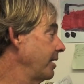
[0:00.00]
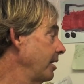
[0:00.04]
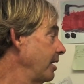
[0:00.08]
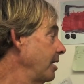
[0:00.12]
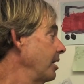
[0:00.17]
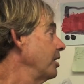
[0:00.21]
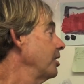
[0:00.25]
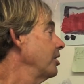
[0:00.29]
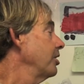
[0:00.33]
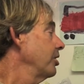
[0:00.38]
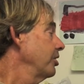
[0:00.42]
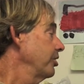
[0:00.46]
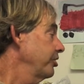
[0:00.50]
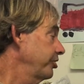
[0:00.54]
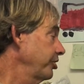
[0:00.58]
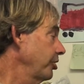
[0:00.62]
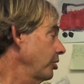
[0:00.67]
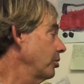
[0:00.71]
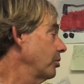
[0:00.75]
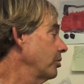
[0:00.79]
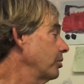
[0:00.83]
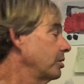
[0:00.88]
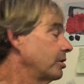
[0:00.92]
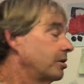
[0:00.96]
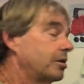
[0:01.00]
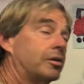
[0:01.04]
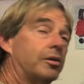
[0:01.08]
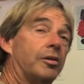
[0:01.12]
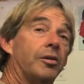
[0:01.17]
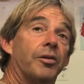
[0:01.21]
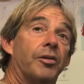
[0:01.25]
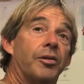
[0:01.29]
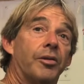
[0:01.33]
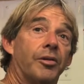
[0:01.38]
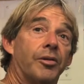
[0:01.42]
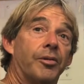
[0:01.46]
It all started with,
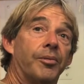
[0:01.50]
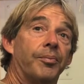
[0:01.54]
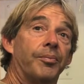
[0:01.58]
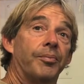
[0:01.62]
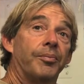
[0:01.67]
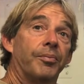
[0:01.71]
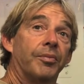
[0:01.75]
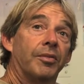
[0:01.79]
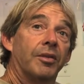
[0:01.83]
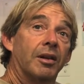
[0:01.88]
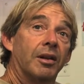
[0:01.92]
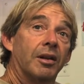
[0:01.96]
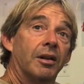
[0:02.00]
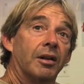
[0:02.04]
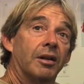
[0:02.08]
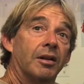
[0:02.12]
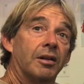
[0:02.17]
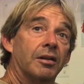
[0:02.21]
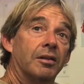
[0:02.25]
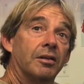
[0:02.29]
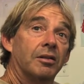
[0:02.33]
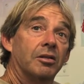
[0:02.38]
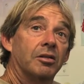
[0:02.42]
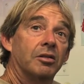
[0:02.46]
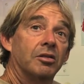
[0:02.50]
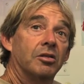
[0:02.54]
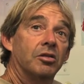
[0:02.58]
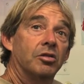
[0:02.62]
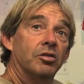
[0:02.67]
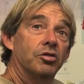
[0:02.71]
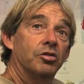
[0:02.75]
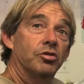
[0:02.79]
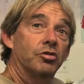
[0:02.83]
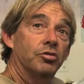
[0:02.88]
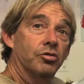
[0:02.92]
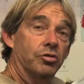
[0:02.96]
should we use aerators in these
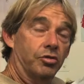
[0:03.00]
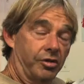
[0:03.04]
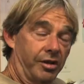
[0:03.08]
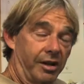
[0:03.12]
lakes?